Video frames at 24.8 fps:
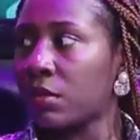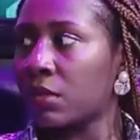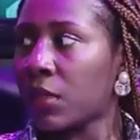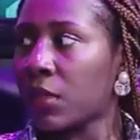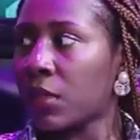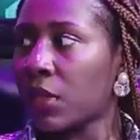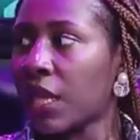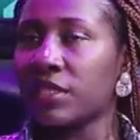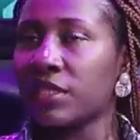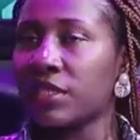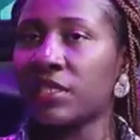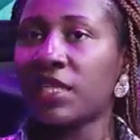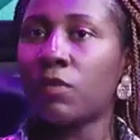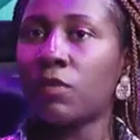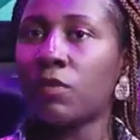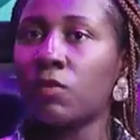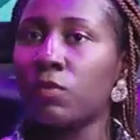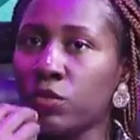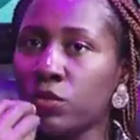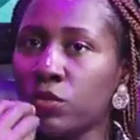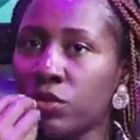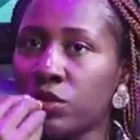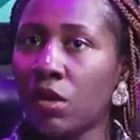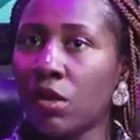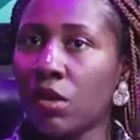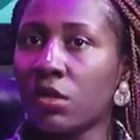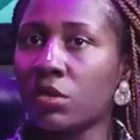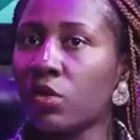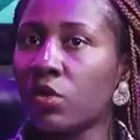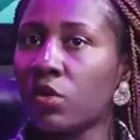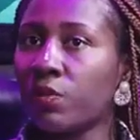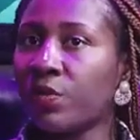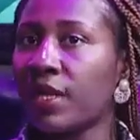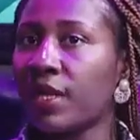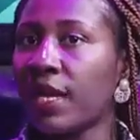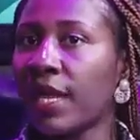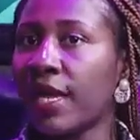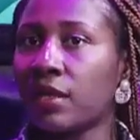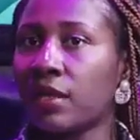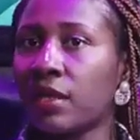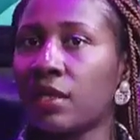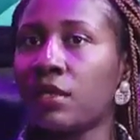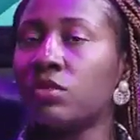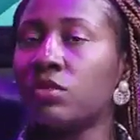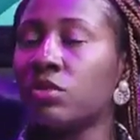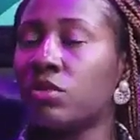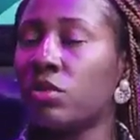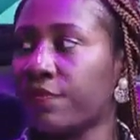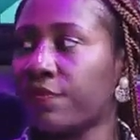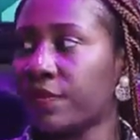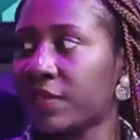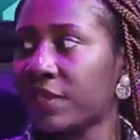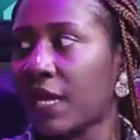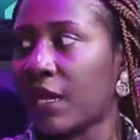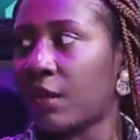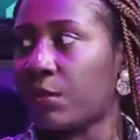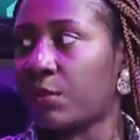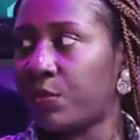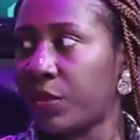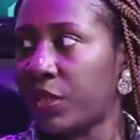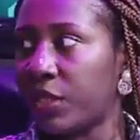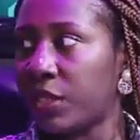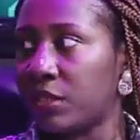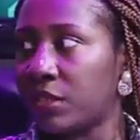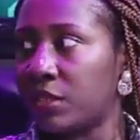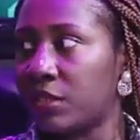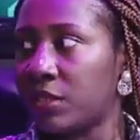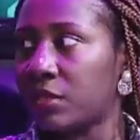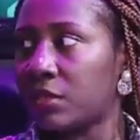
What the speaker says: and there would also be likelihood of stampede.